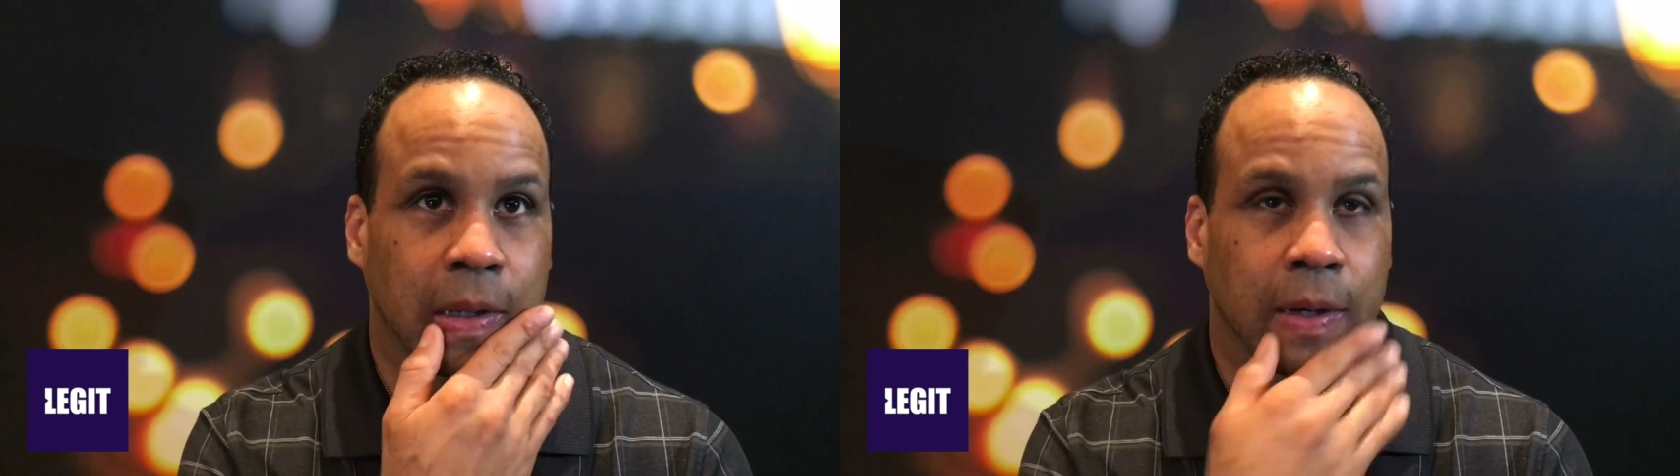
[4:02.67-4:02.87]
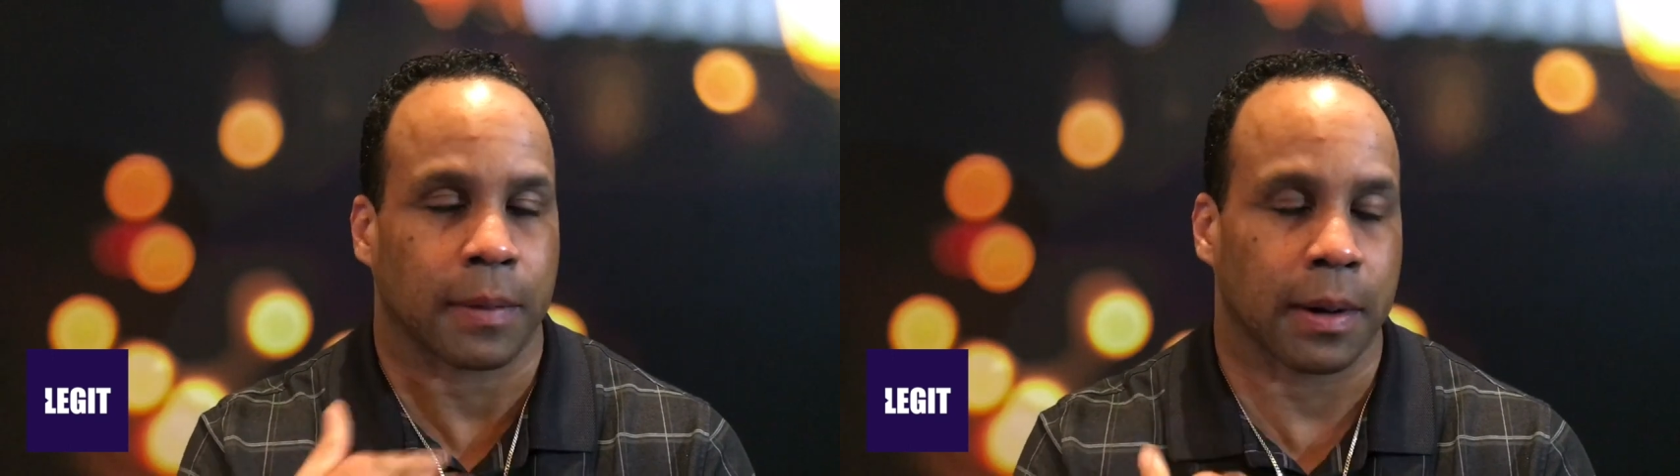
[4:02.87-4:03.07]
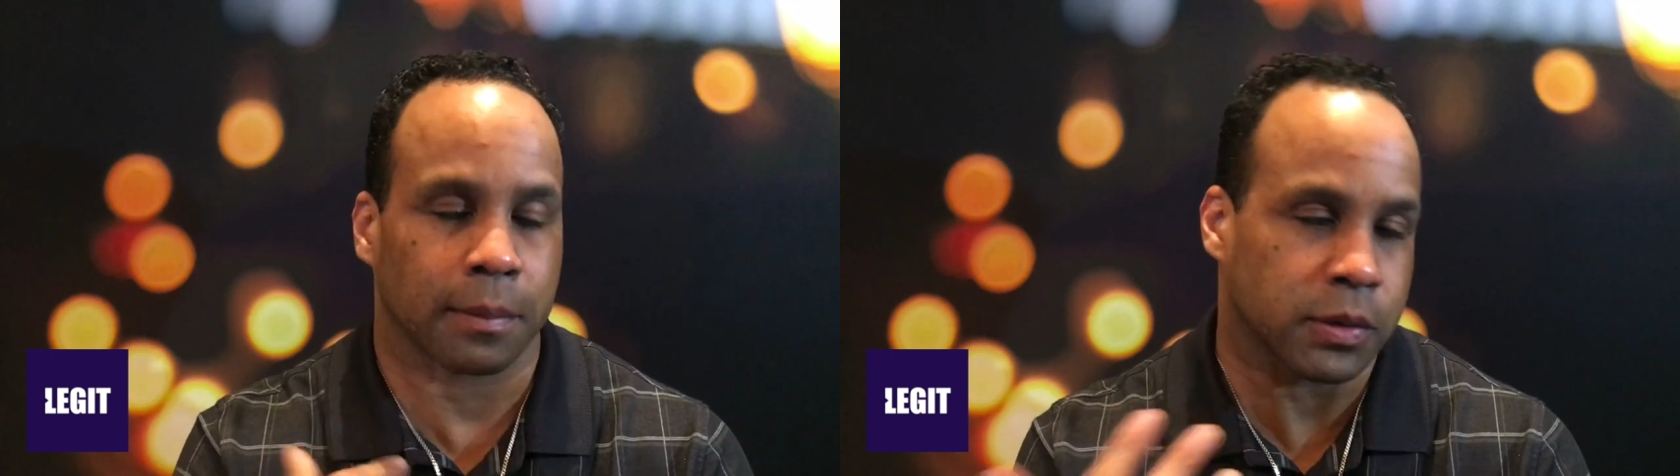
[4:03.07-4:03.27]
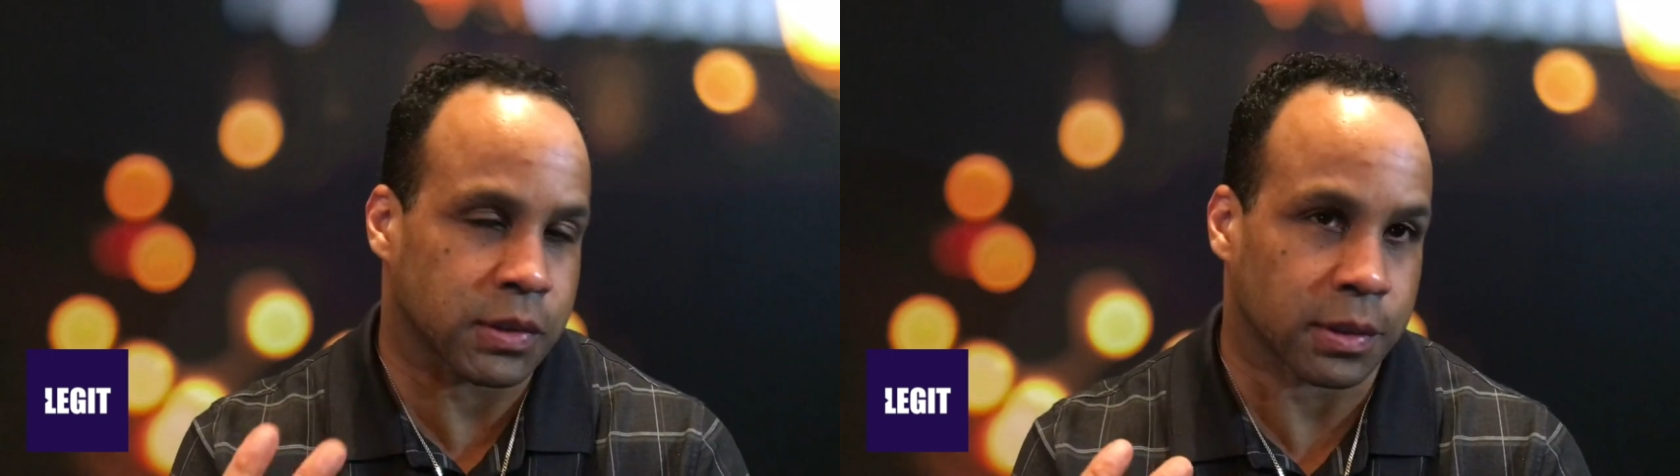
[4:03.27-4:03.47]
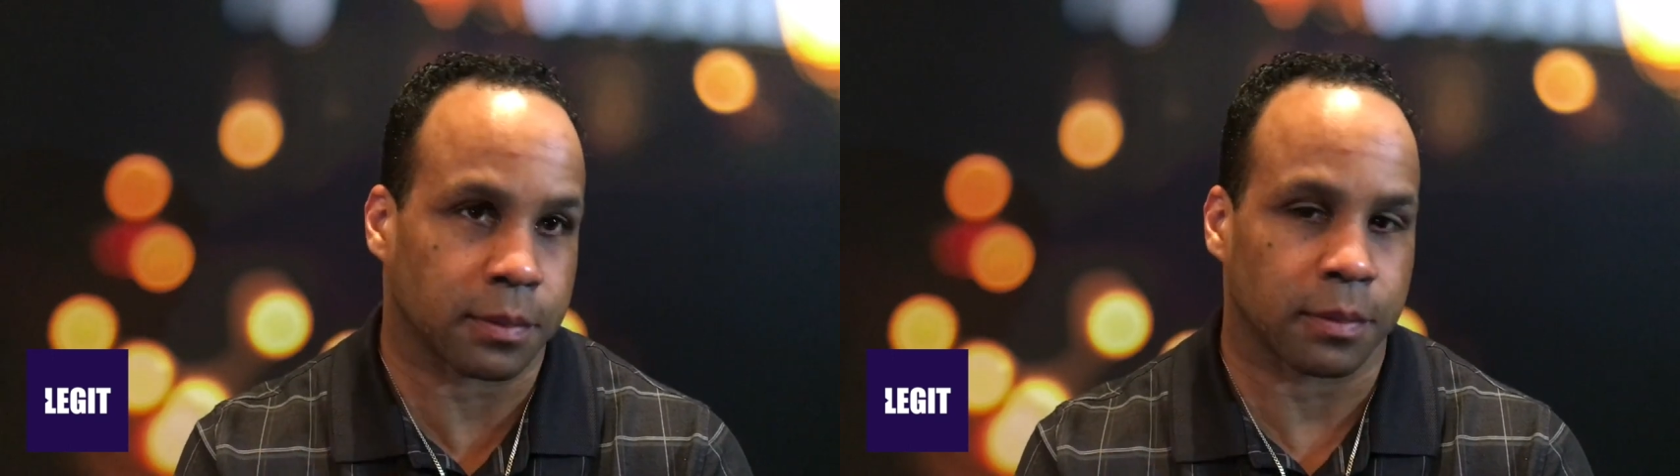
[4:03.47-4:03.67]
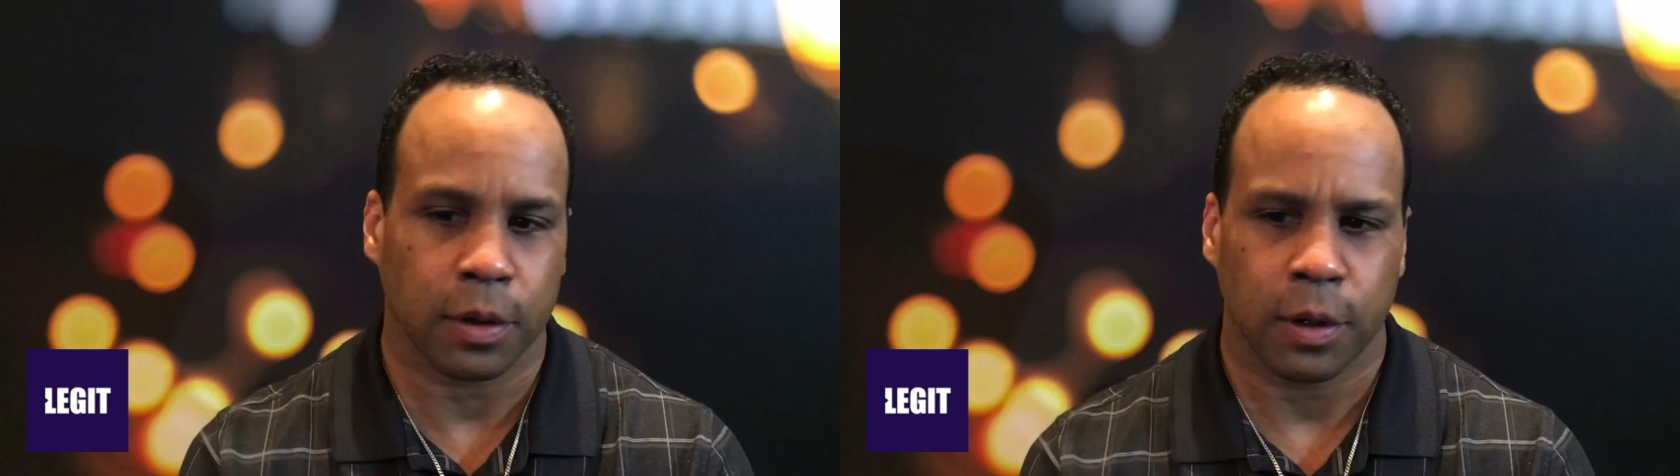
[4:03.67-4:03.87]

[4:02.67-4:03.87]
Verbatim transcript: Um, I'm Muslim.